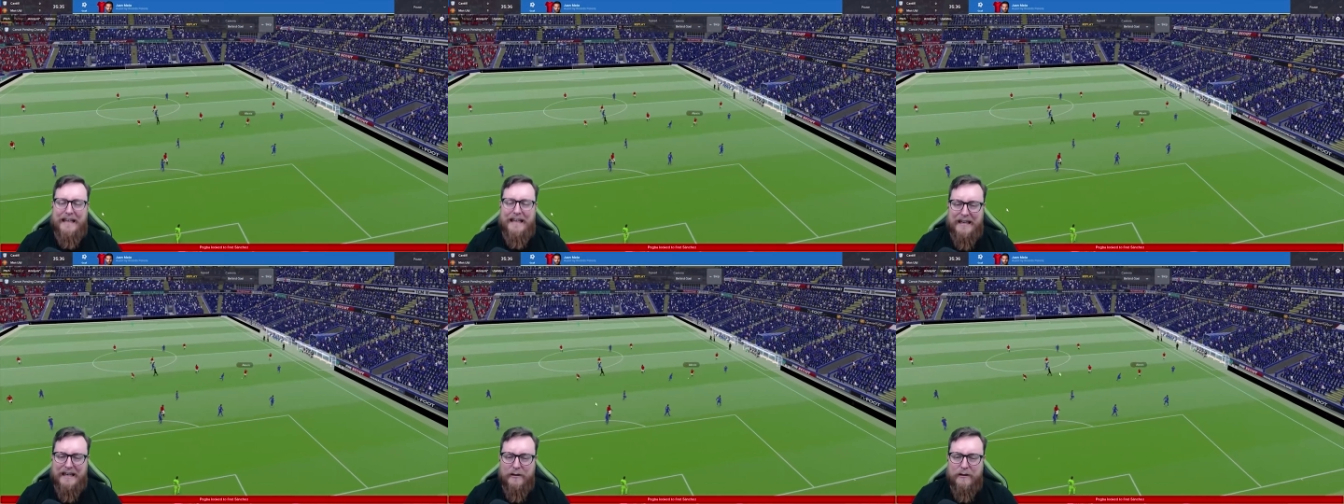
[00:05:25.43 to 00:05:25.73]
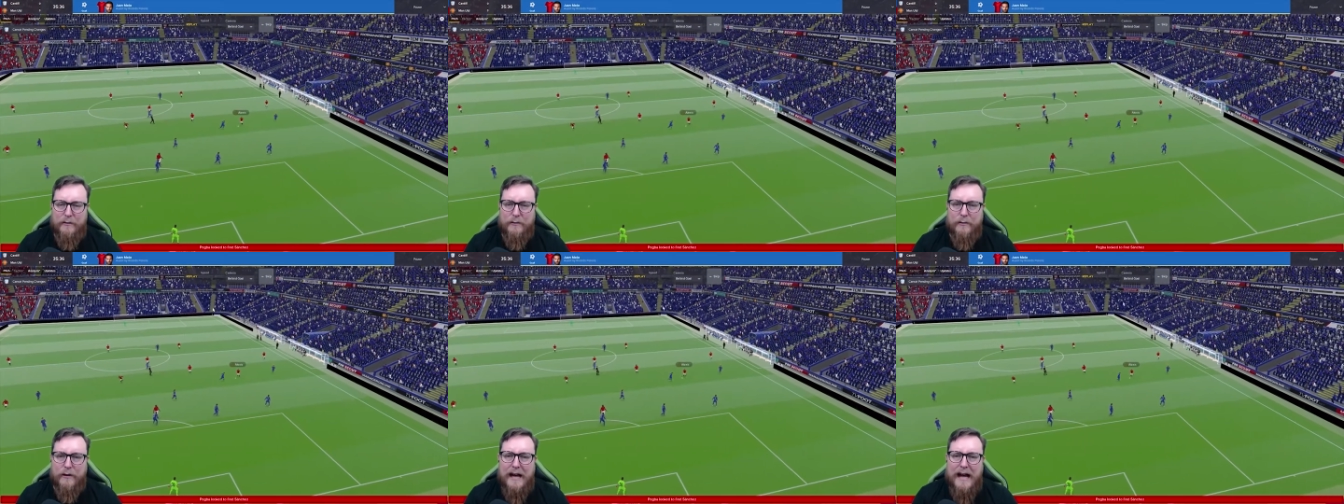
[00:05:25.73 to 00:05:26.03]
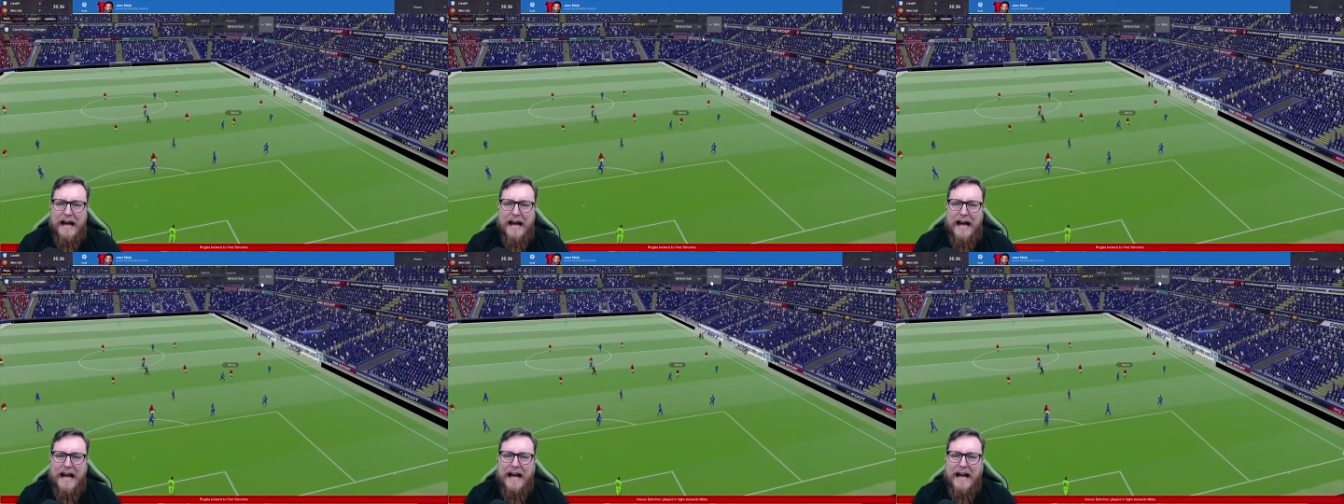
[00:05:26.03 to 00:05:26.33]

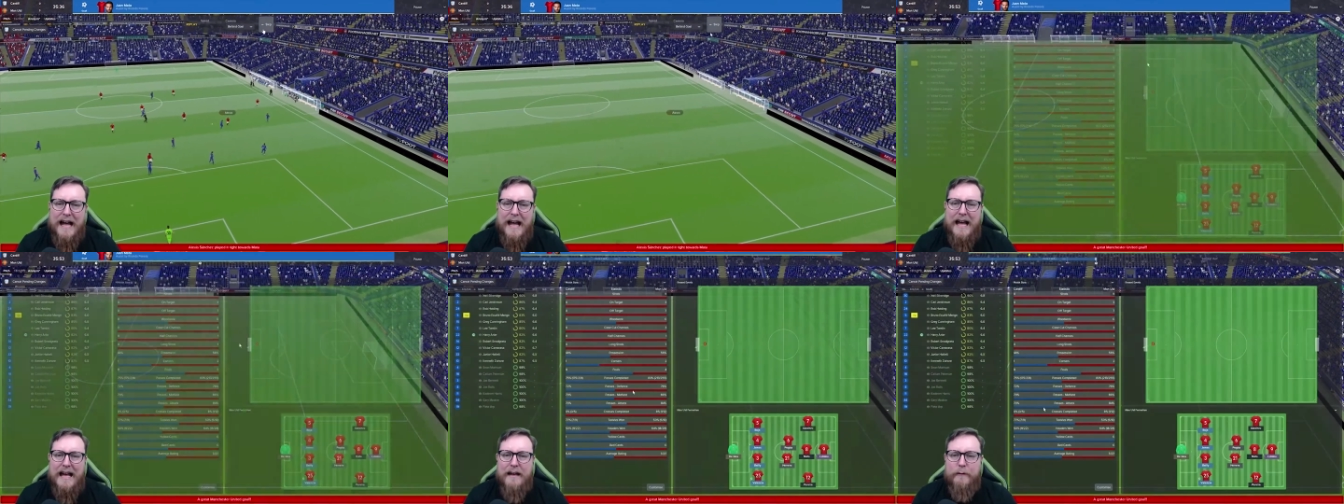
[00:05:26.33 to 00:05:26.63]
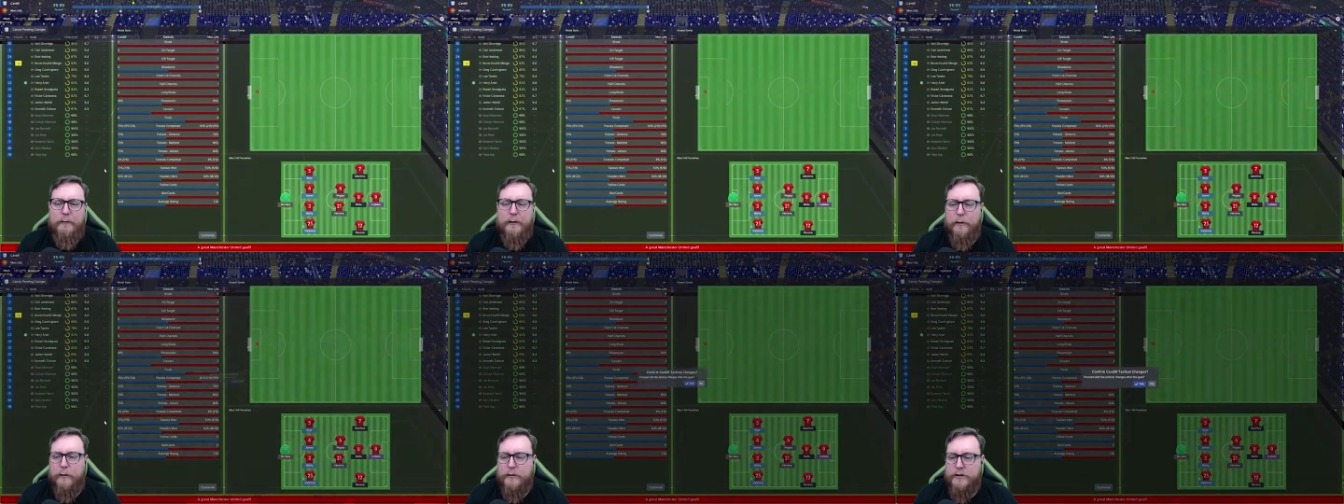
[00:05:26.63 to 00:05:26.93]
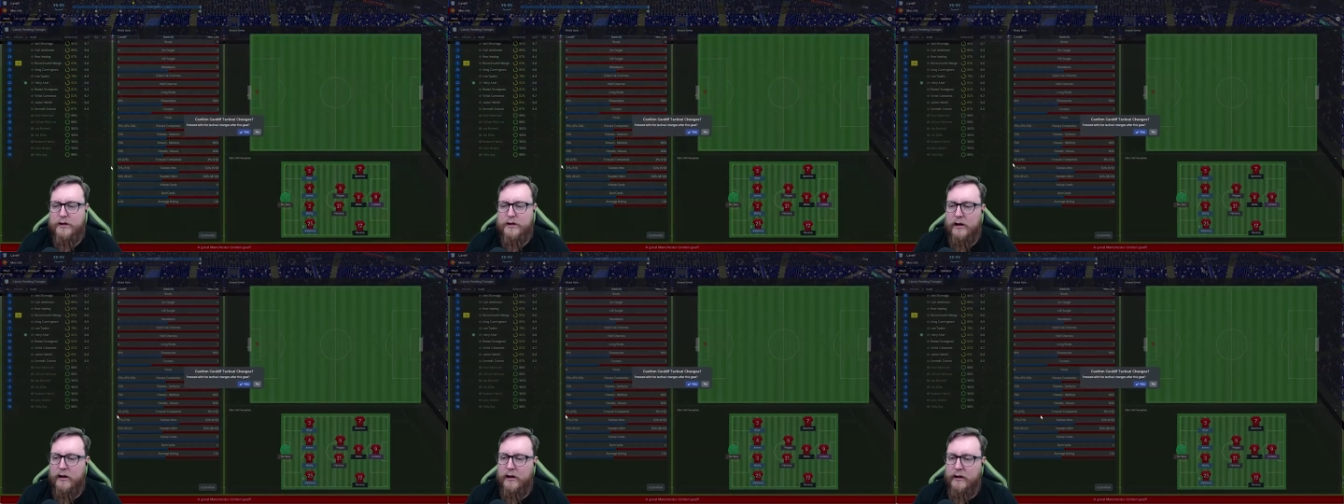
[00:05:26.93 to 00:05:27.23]
Right, we're not
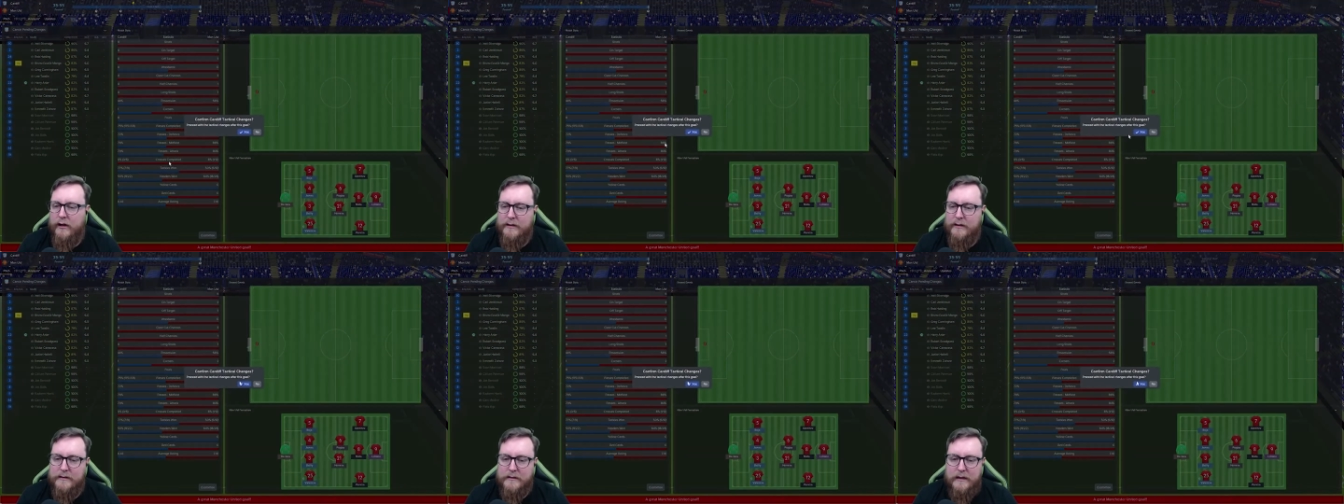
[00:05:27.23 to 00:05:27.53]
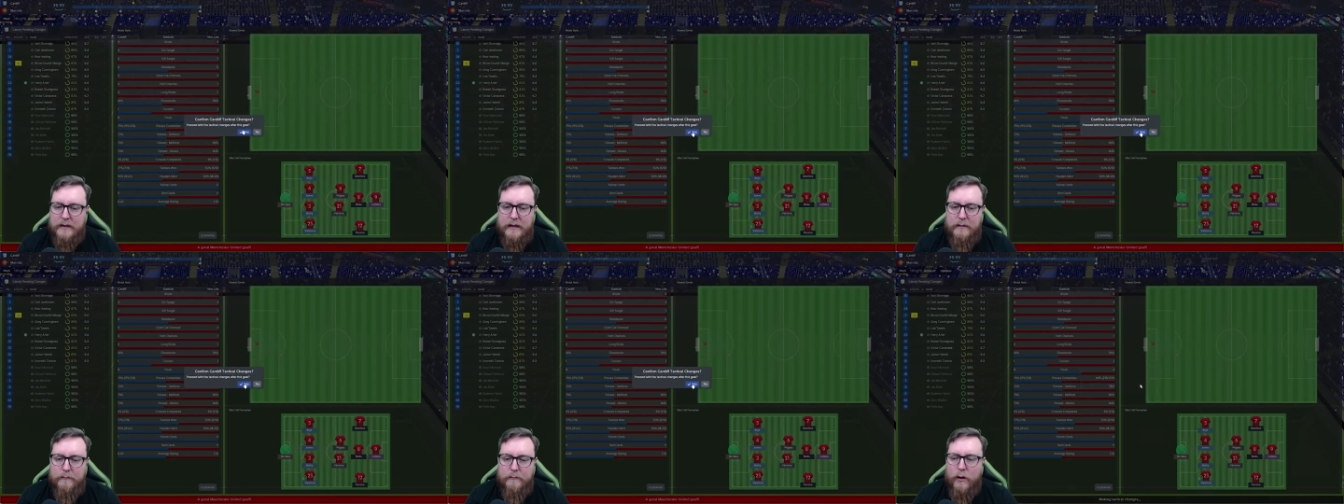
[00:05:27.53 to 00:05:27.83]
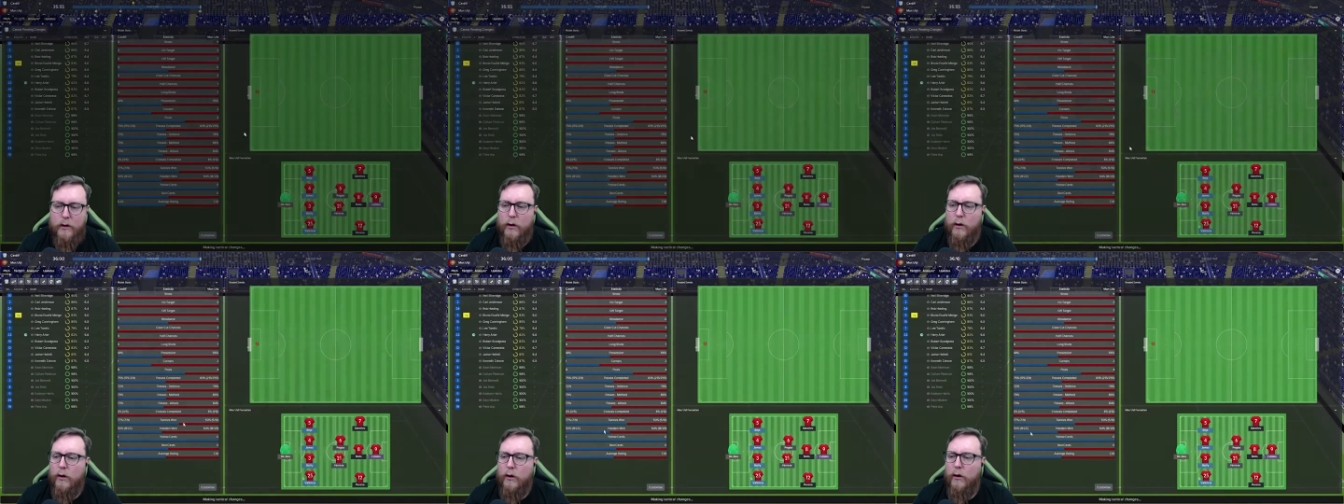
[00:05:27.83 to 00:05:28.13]
watching highlights
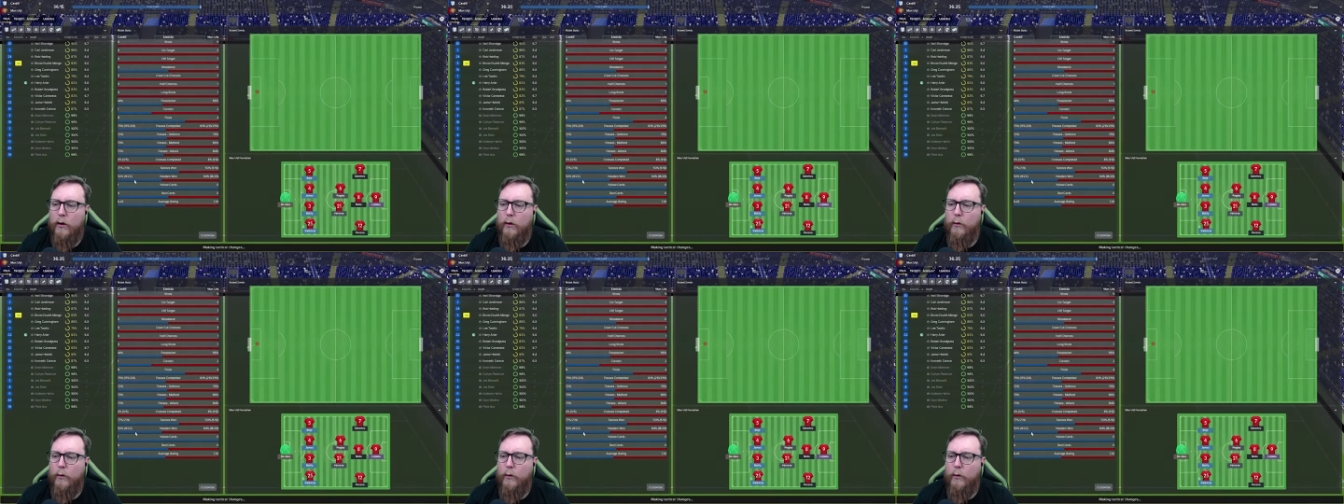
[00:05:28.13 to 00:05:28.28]
anymore.